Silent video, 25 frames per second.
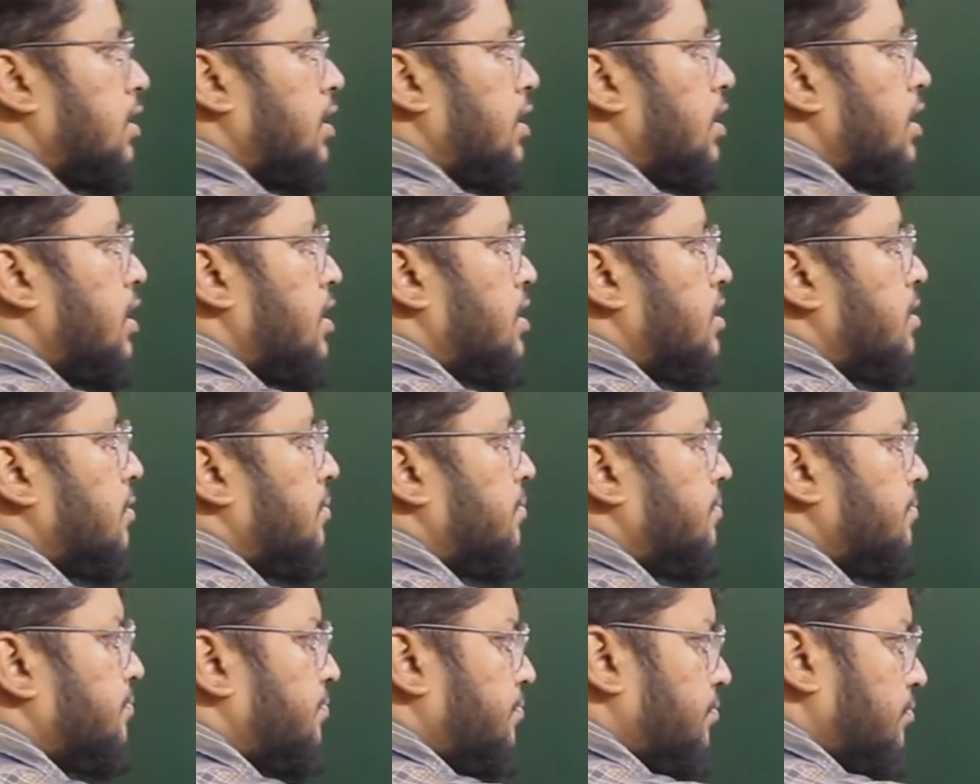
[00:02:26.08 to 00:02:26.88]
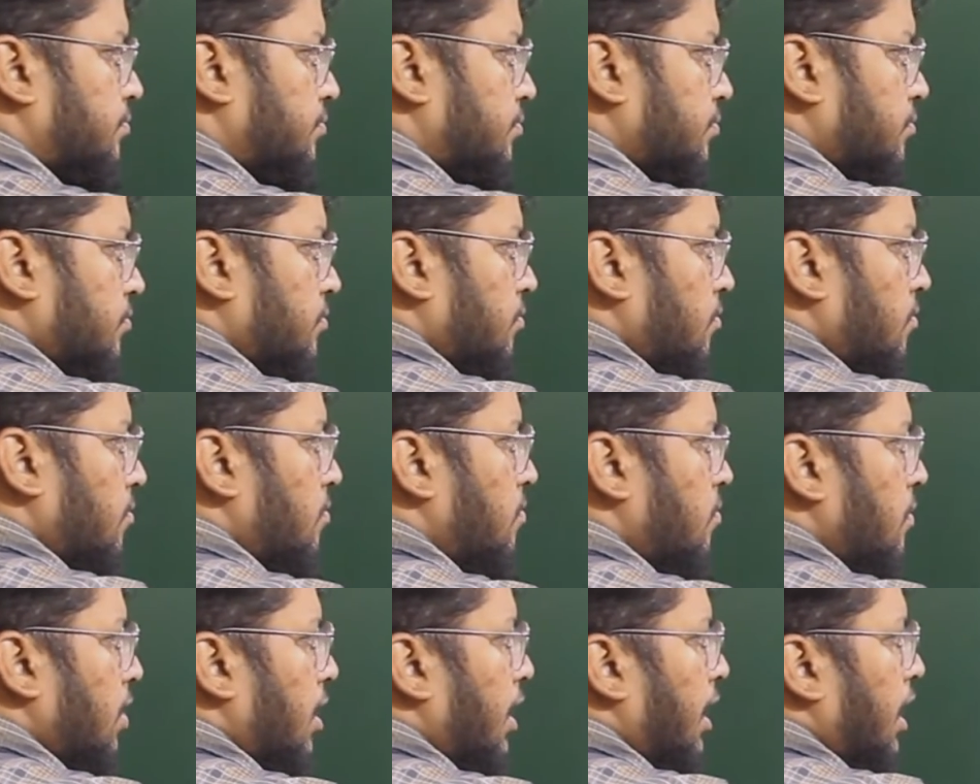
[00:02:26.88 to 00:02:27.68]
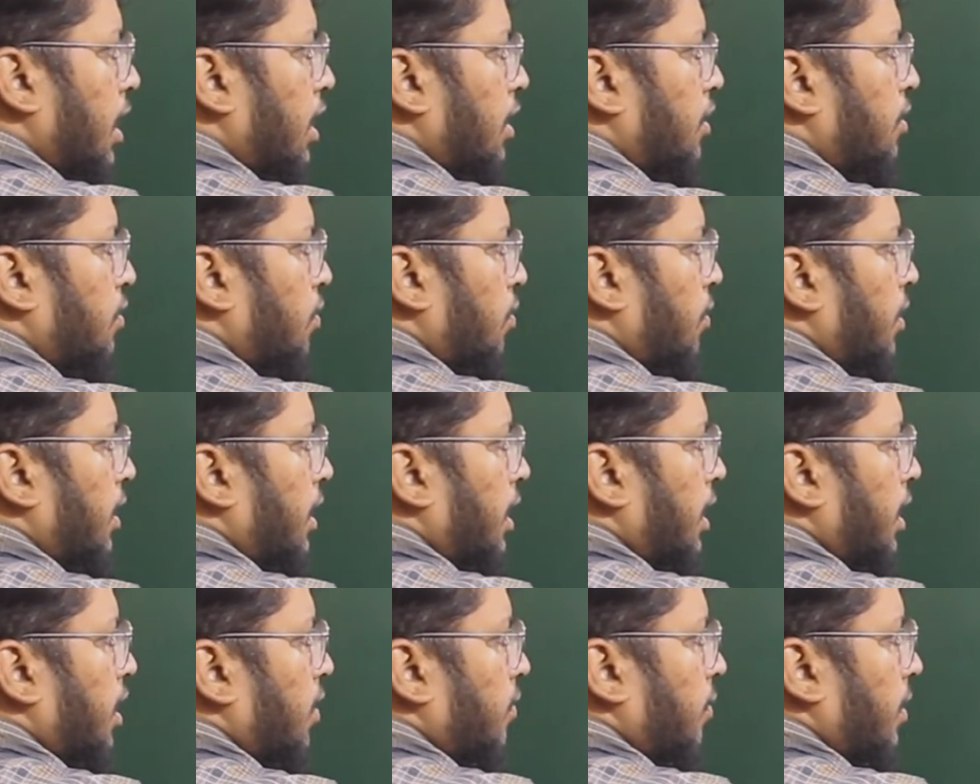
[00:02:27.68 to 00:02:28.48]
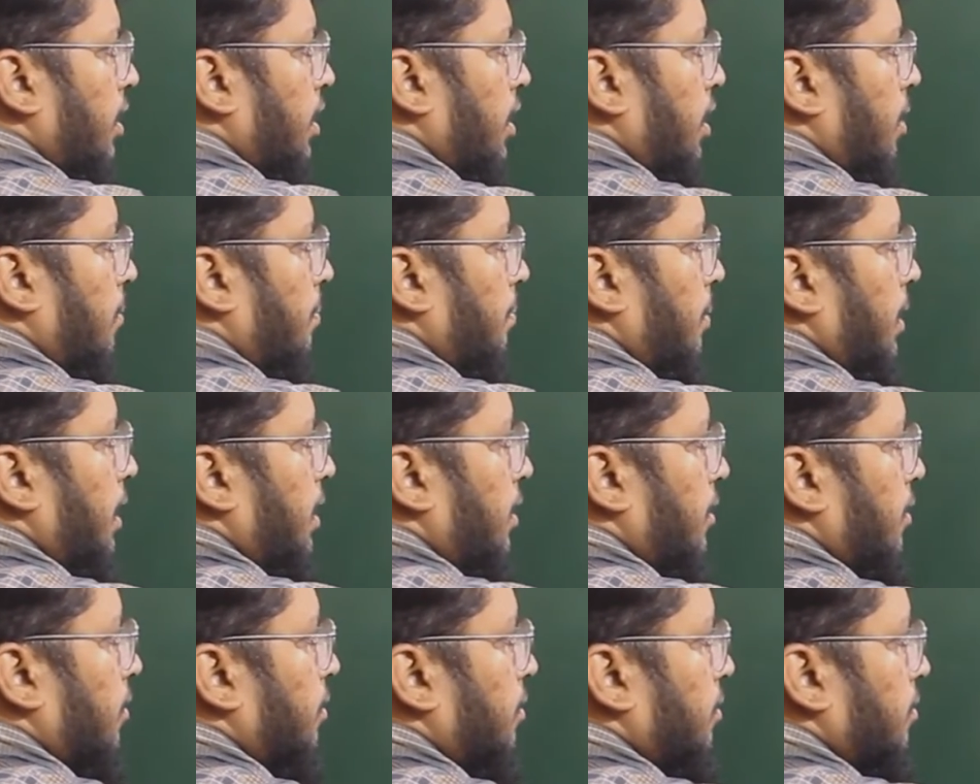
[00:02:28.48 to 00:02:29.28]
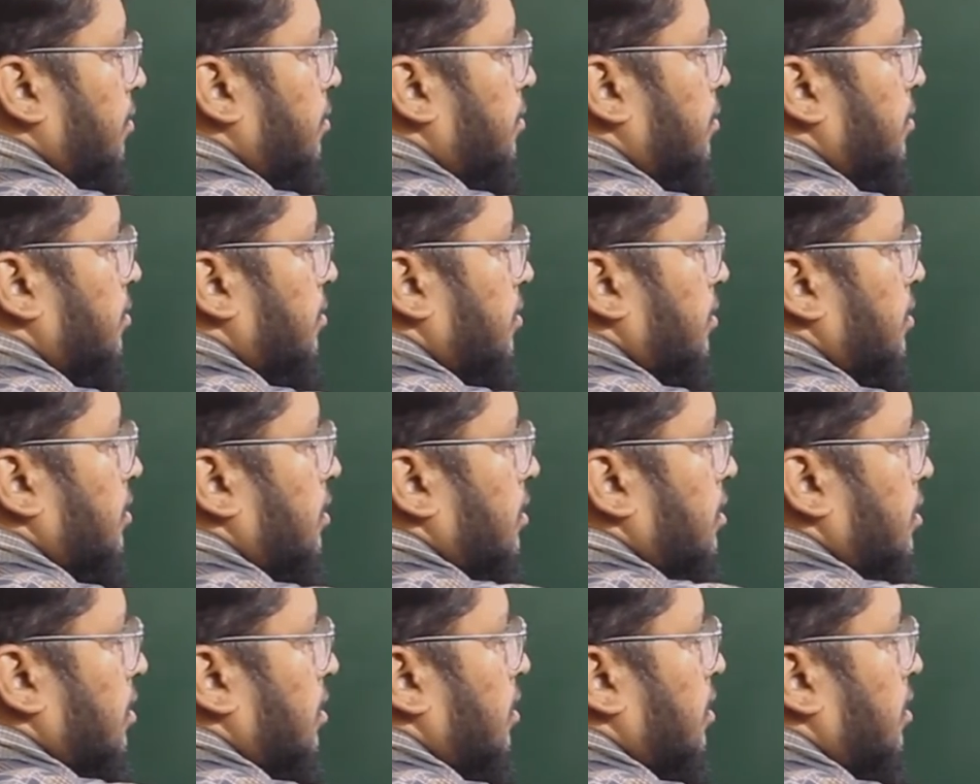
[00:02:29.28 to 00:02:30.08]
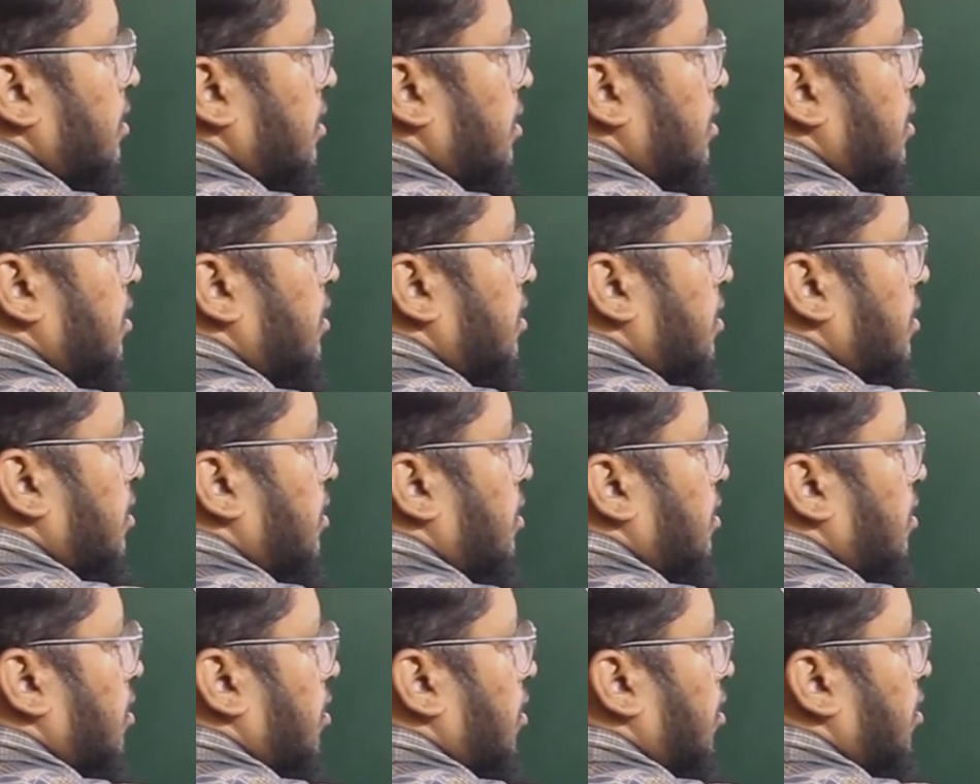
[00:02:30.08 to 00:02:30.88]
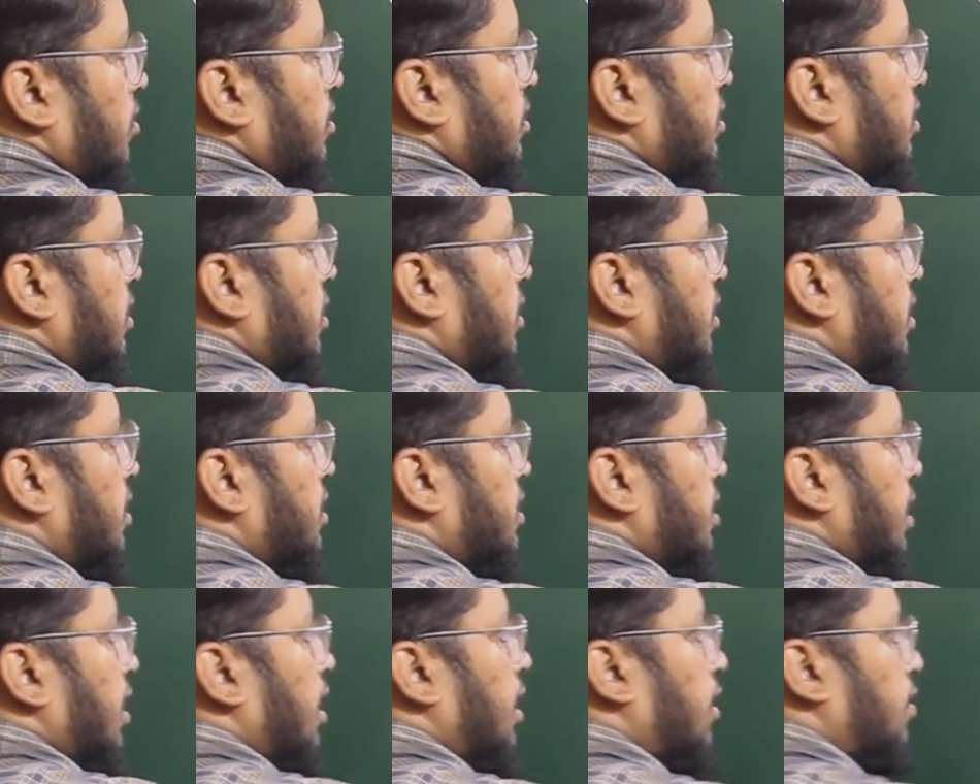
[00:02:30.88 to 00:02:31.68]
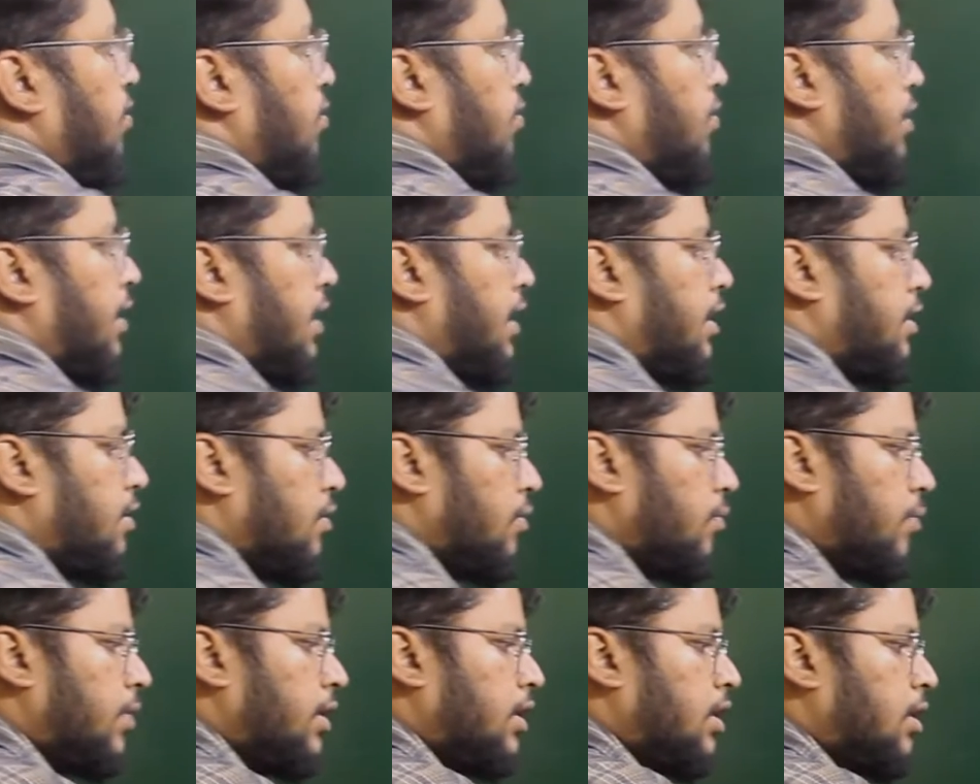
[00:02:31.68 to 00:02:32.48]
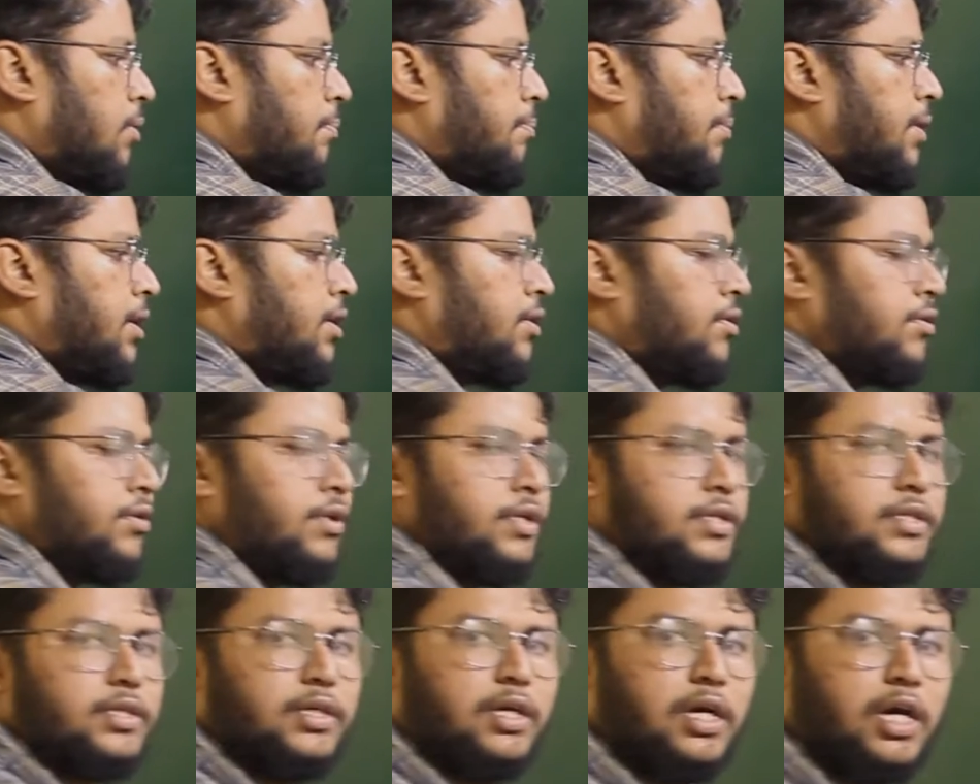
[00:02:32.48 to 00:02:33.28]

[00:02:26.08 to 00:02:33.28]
is electronegative when compared to oxygen is electronegative when compared to this